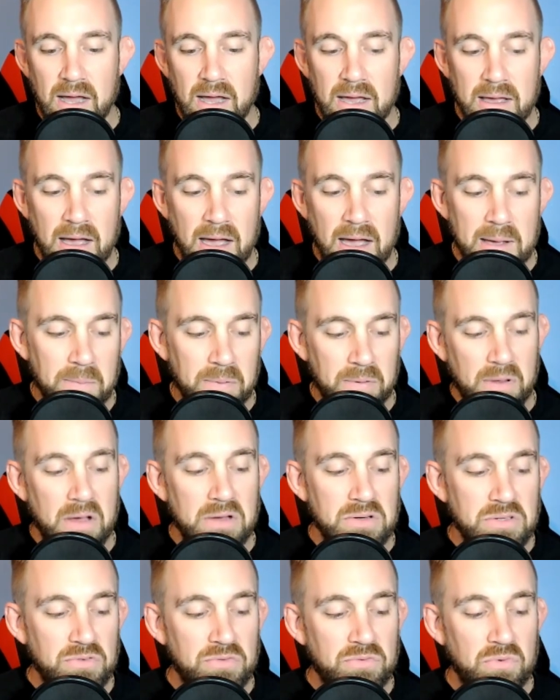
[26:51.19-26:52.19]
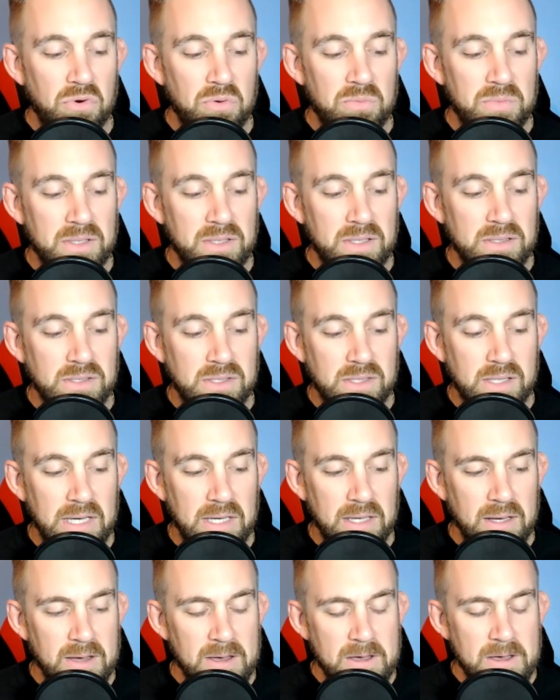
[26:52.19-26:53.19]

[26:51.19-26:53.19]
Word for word: i, I applaud you for because like